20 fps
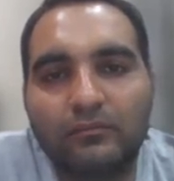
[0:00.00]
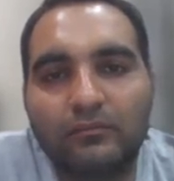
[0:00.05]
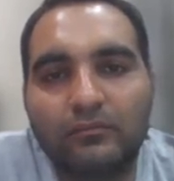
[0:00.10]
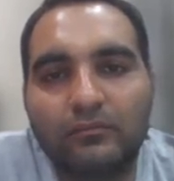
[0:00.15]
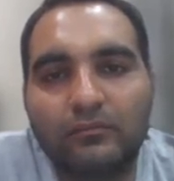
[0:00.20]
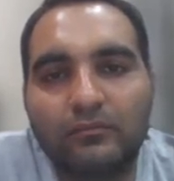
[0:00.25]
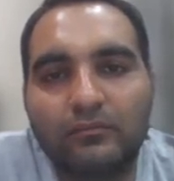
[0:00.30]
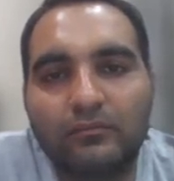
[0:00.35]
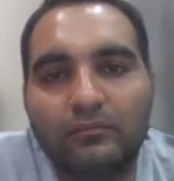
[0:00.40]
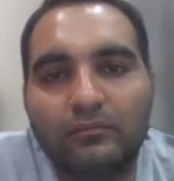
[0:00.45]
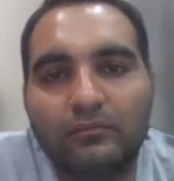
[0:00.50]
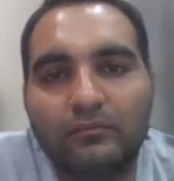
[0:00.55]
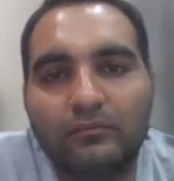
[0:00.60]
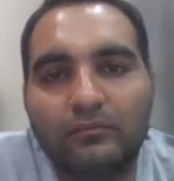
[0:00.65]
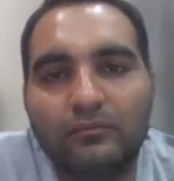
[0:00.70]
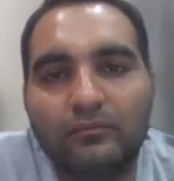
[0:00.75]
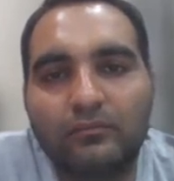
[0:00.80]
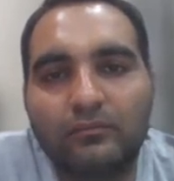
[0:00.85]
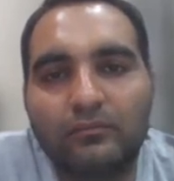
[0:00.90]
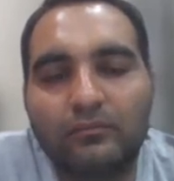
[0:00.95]

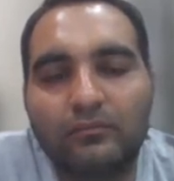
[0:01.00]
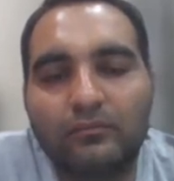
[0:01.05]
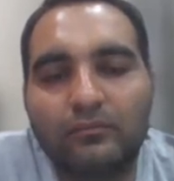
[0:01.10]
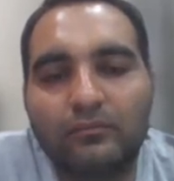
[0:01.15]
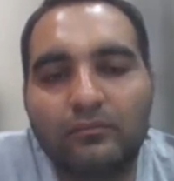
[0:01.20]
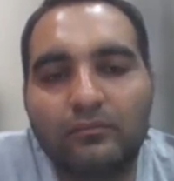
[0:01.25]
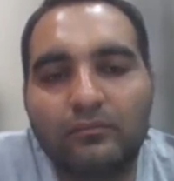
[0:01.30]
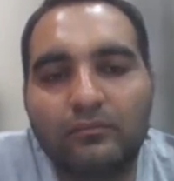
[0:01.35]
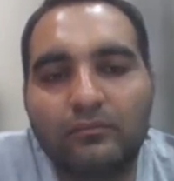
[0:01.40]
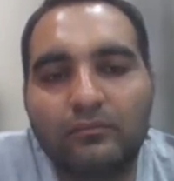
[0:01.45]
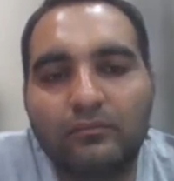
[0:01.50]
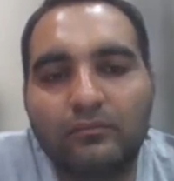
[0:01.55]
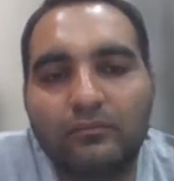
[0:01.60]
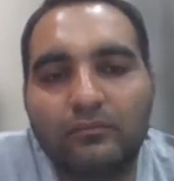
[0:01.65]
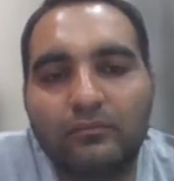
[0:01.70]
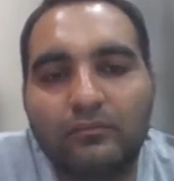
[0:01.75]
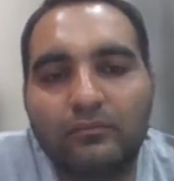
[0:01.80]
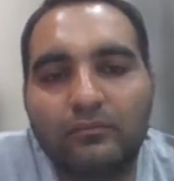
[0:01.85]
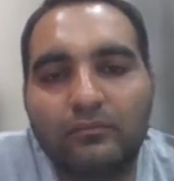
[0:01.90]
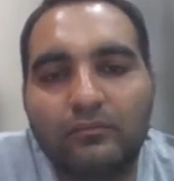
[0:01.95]

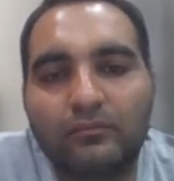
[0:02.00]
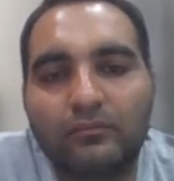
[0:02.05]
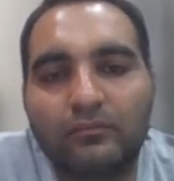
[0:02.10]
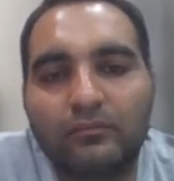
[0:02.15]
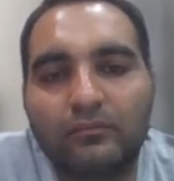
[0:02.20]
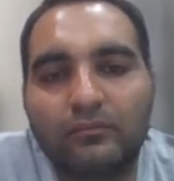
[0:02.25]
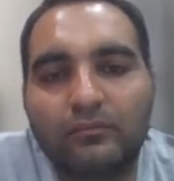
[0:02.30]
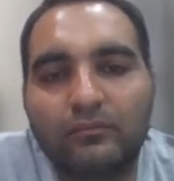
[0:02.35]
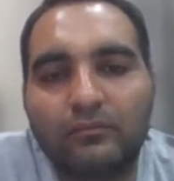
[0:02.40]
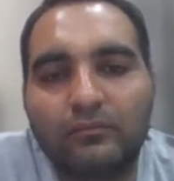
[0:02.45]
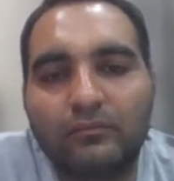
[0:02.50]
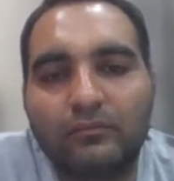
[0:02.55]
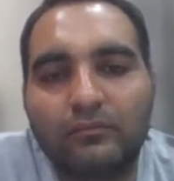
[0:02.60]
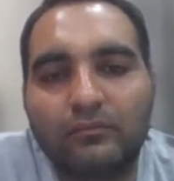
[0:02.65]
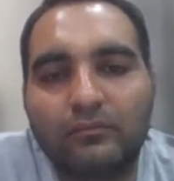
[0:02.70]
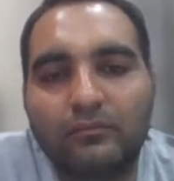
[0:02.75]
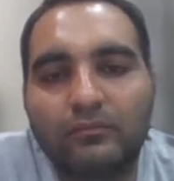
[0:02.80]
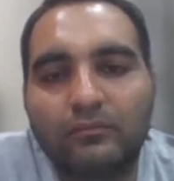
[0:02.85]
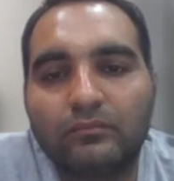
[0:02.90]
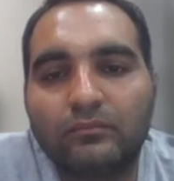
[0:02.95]

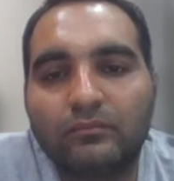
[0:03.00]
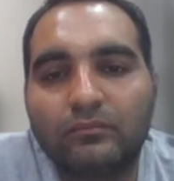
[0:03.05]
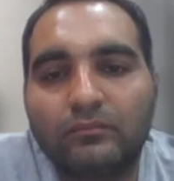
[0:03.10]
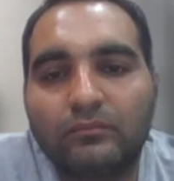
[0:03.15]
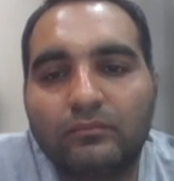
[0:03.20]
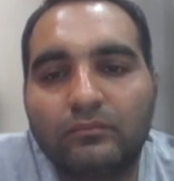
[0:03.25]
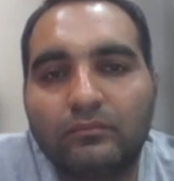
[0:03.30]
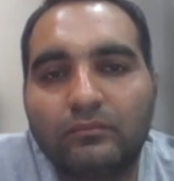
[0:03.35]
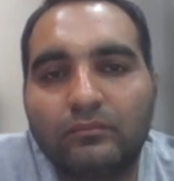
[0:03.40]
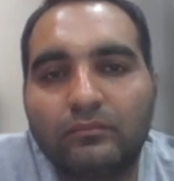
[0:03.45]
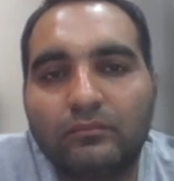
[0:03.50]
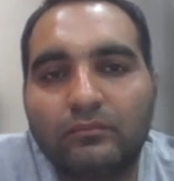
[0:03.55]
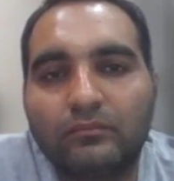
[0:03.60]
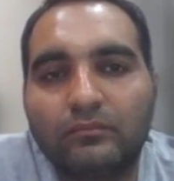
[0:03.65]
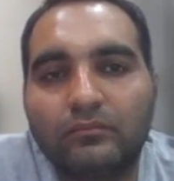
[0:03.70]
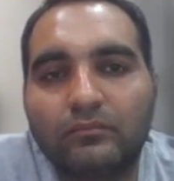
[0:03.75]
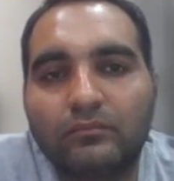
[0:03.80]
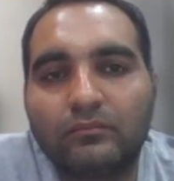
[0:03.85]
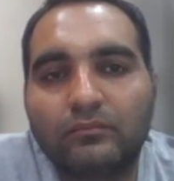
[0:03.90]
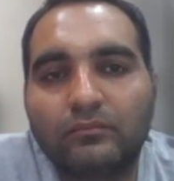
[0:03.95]

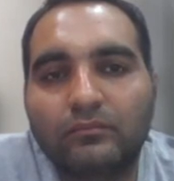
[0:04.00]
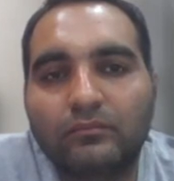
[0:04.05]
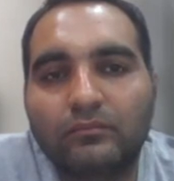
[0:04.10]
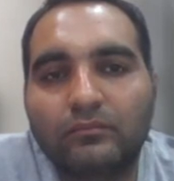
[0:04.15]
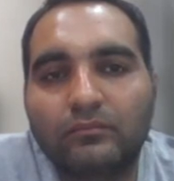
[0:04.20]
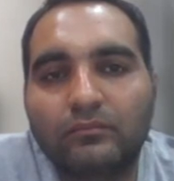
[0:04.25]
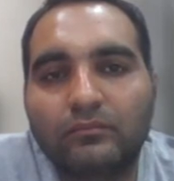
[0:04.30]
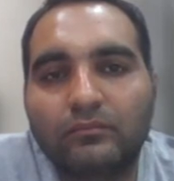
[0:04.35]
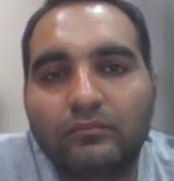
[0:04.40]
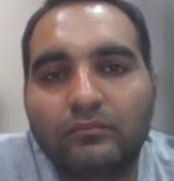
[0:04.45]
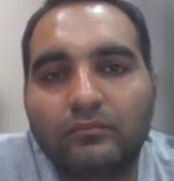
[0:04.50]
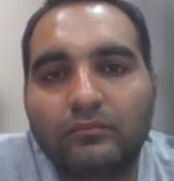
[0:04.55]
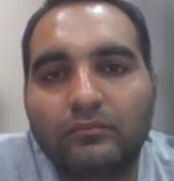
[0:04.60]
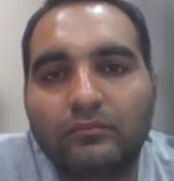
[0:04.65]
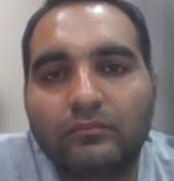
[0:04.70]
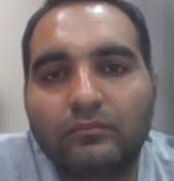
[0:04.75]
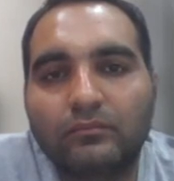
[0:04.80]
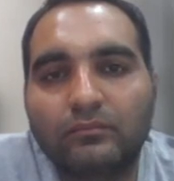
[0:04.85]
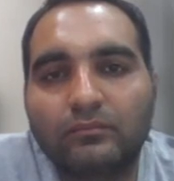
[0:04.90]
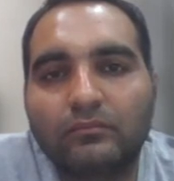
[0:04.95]

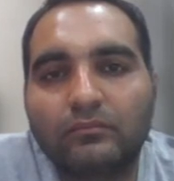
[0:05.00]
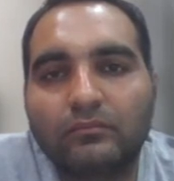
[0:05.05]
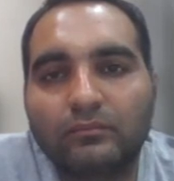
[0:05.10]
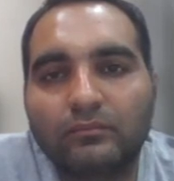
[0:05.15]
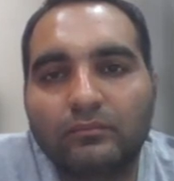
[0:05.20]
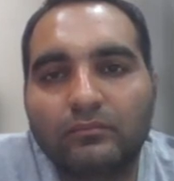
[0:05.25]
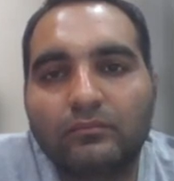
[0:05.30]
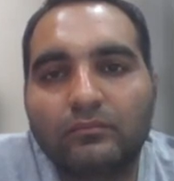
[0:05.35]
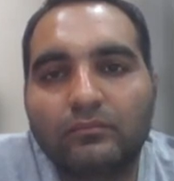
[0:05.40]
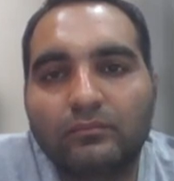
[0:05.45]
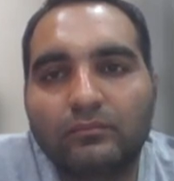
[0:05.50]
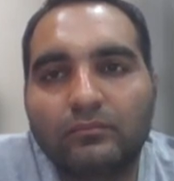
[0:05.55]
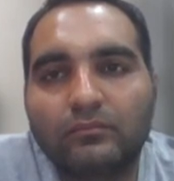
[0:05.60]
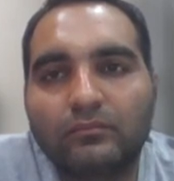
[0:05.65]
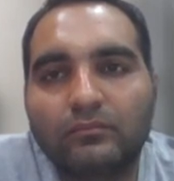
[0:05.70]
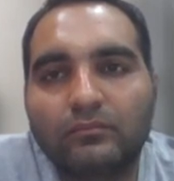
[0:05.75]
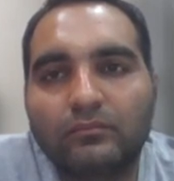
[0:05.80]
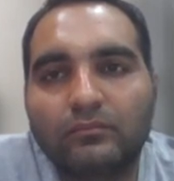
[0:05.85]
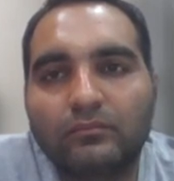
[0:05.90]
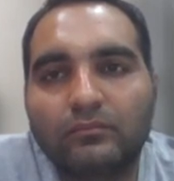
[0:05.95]

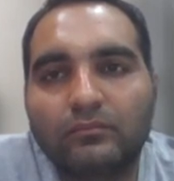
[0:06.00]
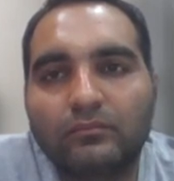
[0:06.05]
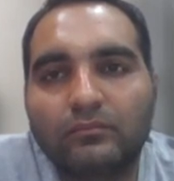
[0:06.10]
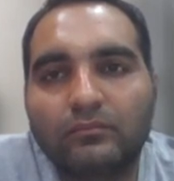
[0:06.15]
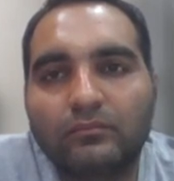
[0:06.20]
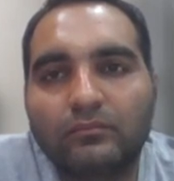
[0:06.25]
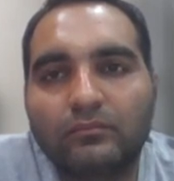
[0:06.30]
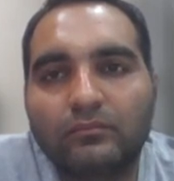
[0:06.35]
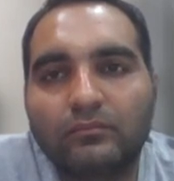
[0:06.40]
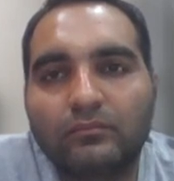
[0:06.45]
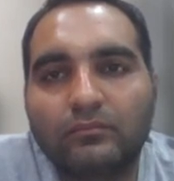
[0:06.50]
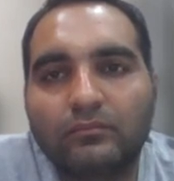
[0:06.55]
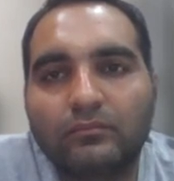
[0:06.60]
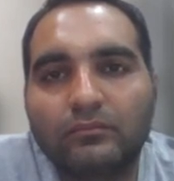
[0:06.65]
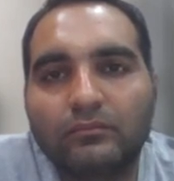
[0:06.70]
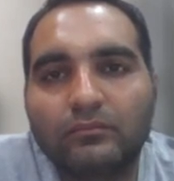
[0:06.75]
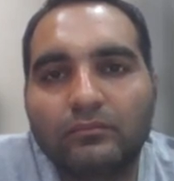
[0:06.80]
The person shown says nothing.